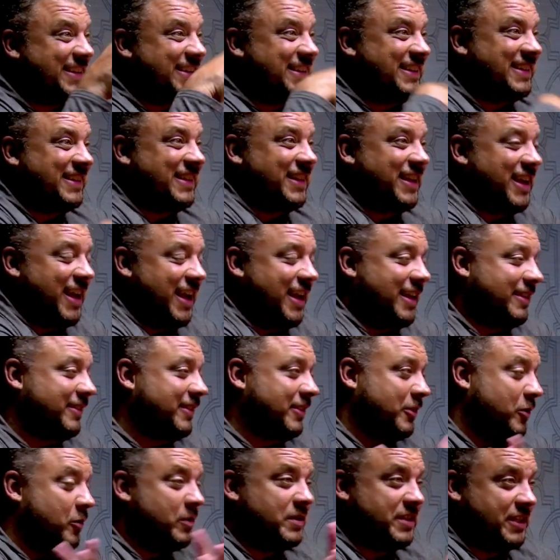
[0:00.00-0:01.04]
Yeah. And
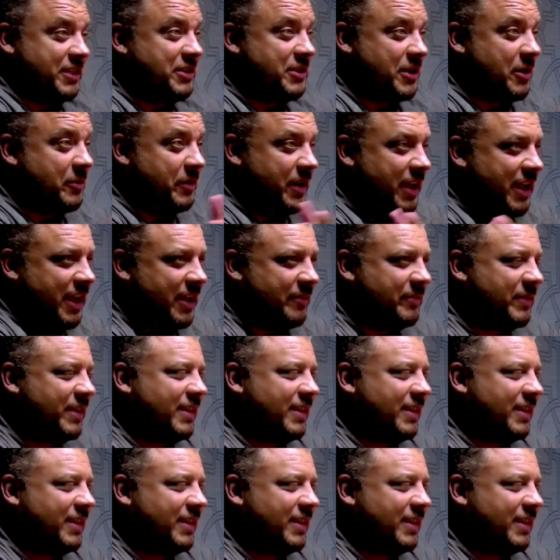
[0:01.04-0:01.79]
of course, he showed up.